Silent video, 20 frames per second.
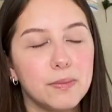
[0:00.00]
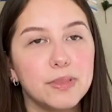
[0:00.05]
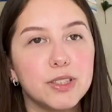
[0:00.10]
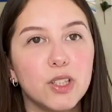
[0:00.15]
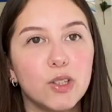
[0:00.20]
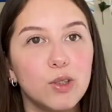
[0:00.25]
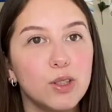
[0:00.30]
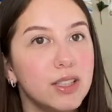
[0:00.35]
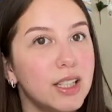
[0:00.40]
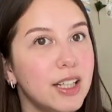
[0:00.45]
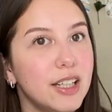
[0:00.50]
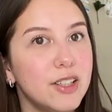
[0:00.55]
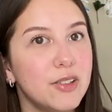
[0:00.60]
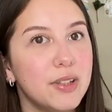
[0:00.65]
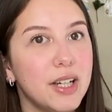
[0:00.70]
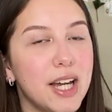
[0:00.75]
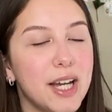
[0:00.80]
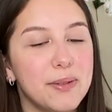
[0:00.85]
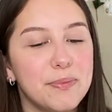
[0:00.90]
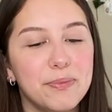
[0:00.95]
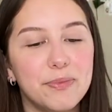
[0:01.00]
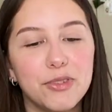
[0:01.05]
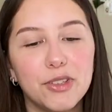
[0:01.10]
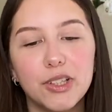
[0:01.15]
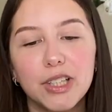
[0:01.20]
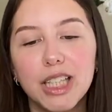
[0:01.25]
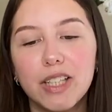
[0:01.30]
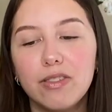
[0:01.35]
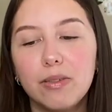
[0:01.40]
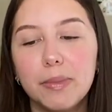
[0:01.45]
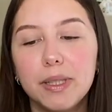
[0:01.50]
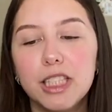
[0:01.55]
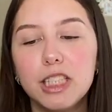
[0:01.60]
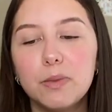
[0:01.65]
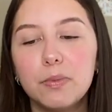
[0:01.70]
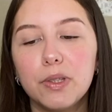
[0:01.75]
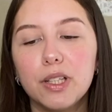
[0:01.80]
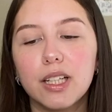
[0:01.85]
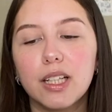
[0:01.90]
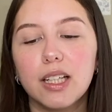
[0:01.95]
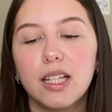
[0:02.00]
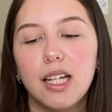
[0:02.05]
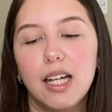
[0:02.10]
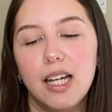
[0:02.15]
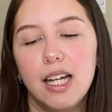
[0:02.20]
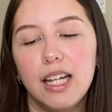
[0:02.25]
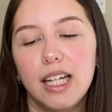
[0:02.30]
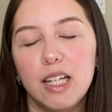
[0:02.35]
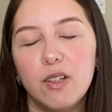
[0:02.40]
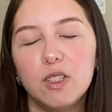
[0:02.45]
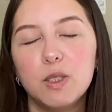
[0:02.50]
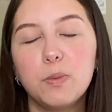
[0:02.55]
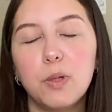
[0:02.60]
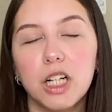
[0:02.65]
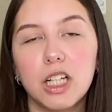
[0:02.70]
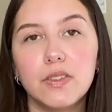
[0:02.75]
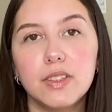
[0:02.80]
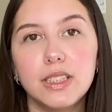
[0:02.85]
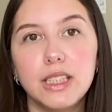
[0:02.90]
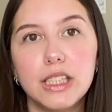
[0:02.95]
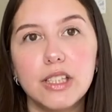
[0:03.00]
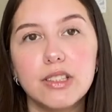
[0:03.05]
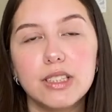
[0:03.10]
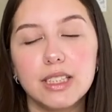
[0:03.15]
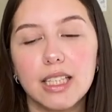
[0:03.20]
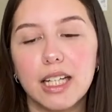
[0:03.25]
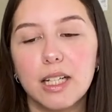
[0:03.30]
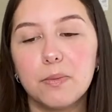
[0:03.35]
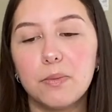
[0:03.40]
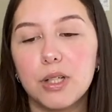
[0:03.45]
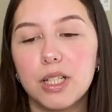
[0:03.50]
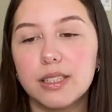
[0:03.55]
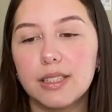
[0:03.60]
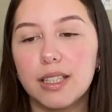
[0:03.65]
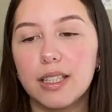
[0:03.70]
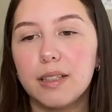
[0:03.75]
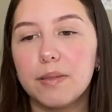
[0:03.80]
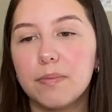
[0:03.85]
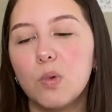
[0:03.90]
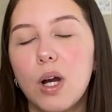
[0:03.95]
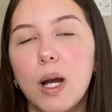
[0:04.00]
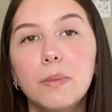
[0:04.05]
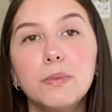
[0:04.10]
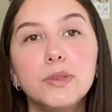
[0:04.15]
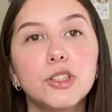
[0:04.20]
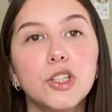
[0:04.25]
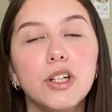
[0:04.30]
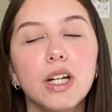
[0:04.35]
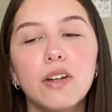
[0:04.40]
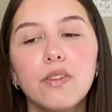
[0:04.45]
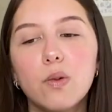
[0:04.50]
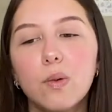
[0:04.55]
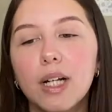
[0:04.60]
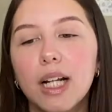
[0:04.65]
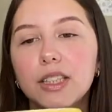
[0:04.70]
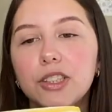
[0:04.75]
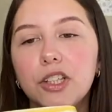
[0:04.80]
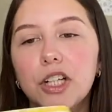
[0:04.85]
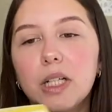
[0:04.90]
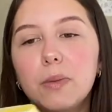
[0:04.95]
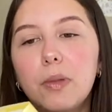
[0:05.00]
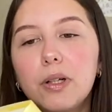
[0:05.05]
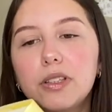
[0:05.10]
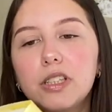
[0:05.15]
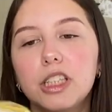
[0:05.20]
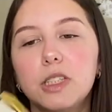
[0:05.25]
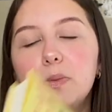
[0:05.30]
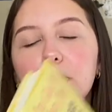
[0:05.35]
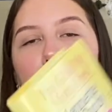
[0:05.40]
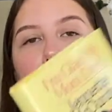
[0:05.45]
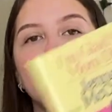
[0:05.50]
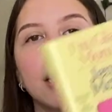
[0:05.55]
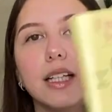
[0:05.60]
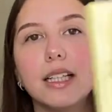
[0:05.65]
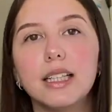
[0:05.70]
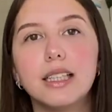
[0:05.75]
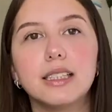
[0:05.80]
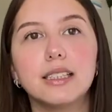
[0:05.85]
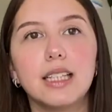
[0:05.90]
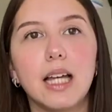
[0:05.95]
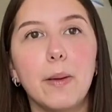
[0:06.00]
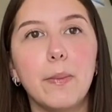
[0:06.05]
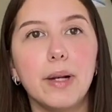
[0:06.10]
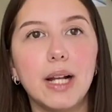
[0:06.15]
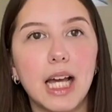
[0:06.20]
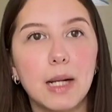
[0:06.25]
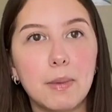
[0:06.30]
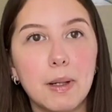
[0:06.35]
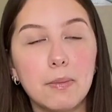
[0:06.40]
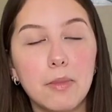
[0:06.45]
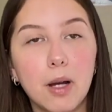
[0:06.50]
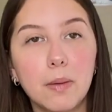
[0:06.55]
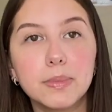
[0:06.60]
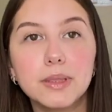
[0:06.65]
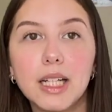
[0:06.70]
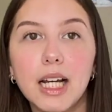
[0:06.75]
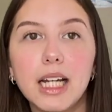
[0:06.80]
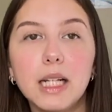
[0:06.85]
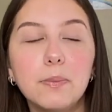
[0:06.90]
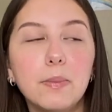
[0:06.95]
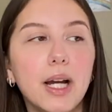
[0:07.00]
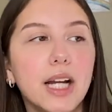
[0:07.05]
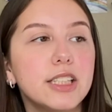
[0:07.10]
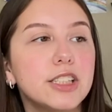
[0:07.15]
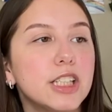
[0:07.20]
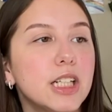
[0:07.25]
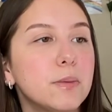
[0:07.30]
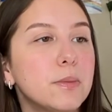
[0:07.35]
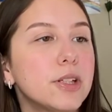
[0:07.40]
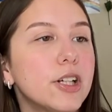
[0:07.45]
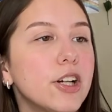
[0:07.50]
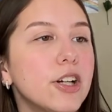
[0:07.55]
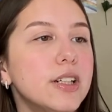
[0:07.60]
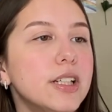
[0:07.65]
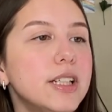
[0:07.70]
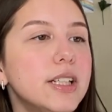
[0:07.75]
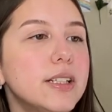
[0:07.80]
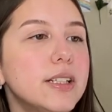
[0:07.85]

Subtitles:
So thank you, Cam, for giving me this book. It was part of a Secret Santa present. I'm sure everyone has heard about this book. It's I'm Glad My Mom Died by Jeanette McCurdy.